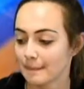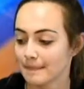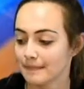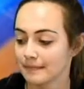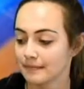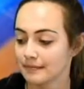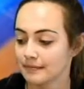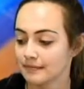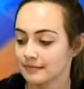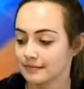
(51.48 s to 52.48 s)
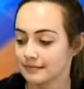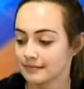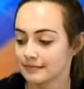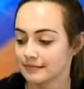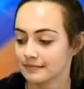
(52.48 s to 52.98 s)

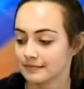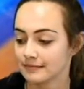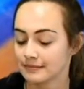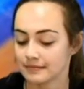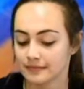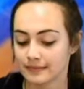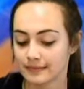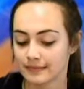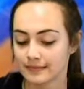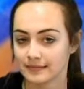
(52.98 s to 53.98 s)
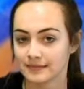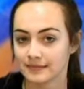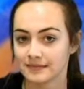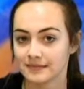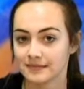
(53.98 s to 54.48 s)

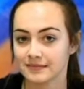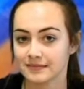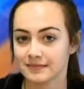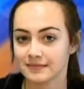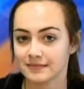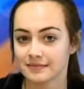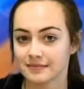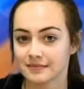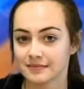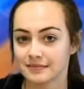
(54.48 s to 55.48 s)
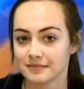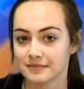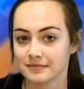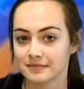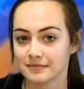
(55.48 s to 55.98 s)

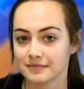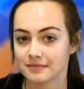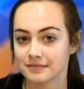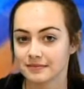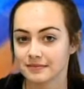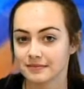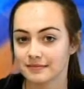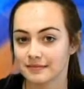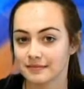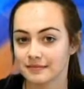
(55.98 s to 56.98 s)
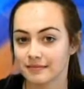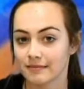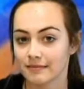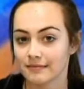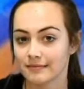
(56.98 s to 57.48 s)

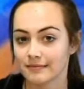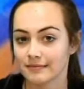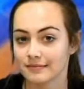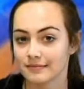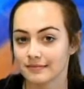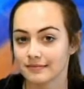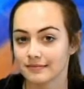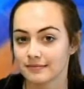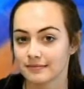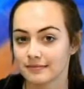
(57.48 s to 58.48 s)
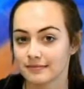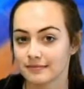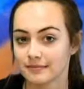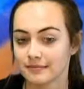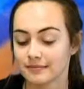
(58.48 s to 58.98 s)

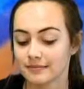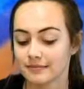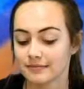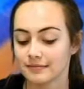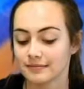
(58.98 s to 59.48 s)
(not speaking)